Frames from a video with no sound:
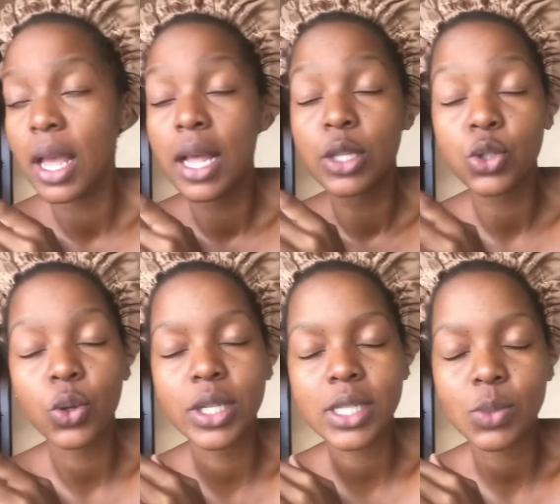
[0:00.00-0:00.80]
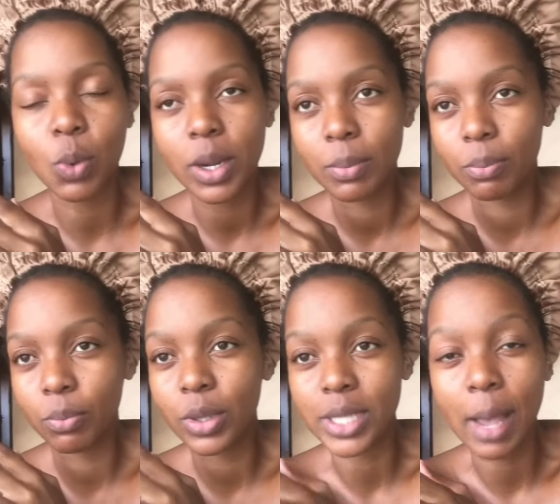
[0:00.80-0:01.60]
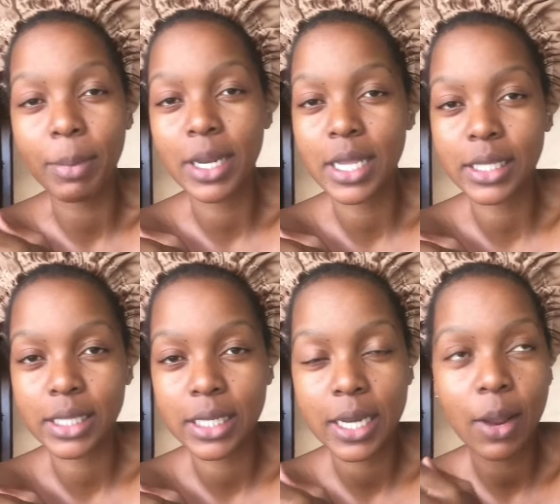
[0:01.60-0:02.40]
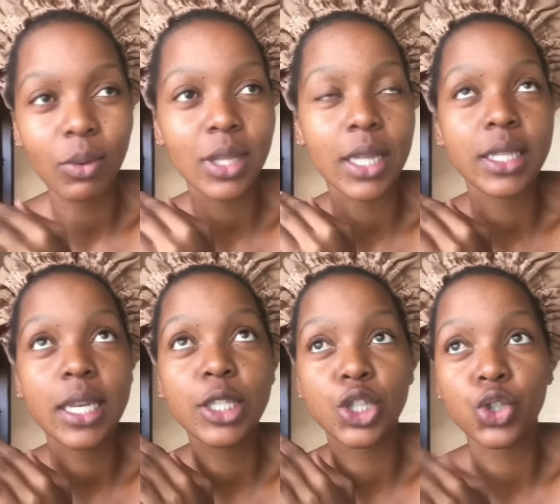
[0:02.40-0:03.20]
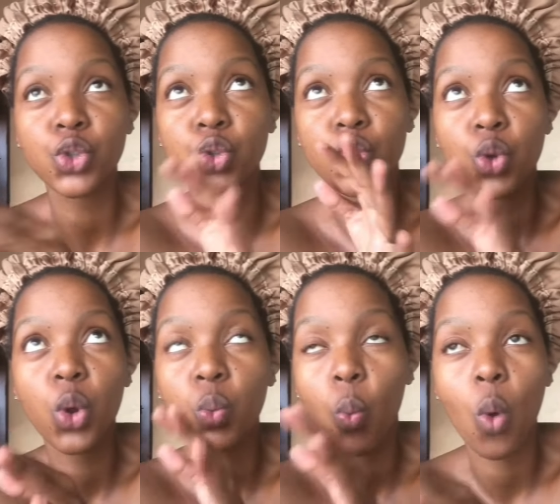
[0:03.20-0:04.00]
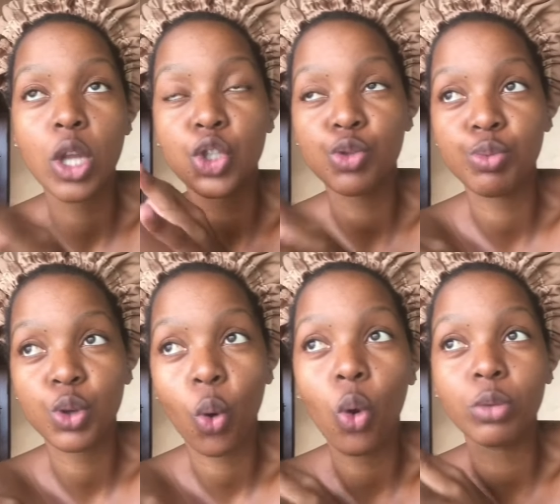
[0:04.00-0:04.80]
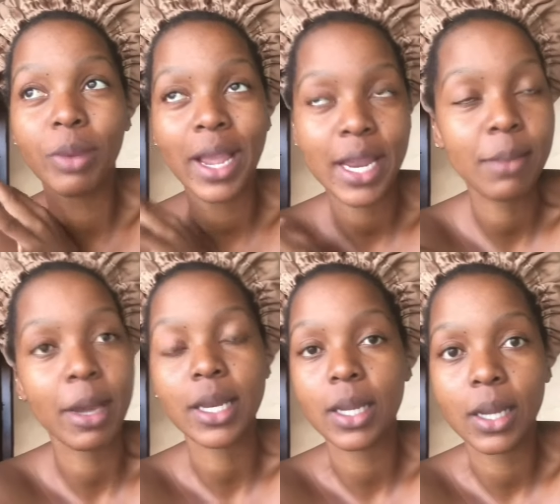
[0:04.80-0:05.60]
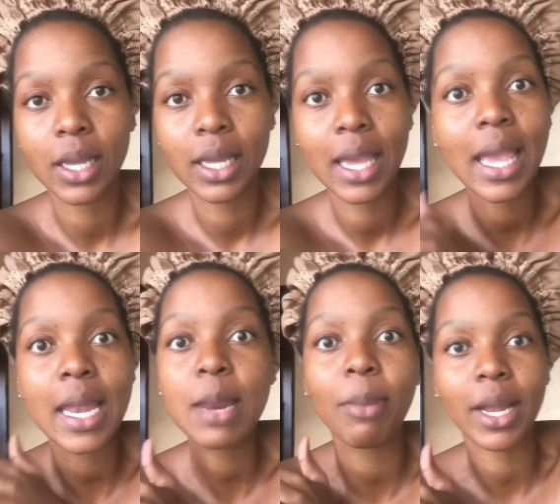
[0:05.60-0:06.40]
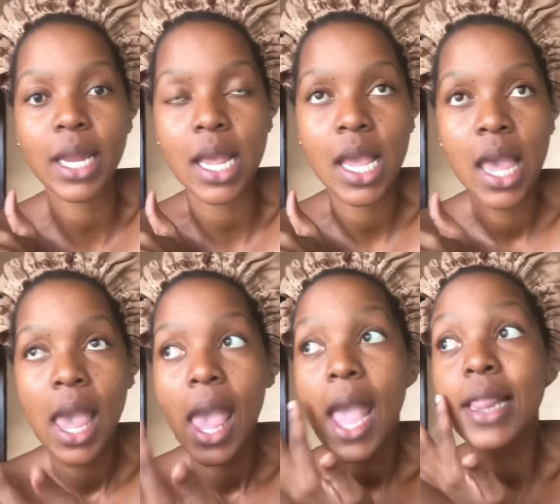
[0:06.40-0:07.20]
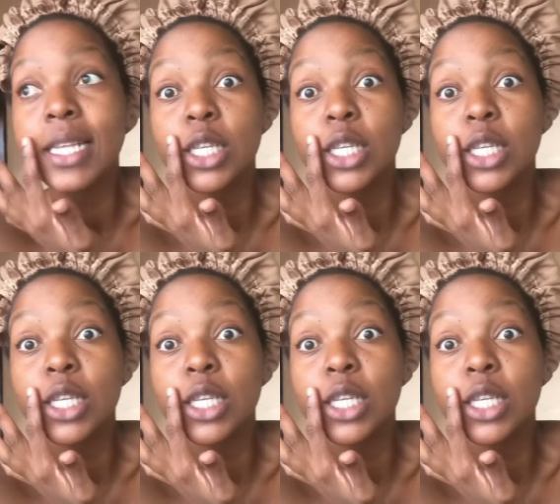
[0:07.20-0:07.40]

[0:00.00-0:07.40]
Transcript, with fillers: so this is what was happening yesterday ne onthatile didn't want to be held by anybody anybody and there's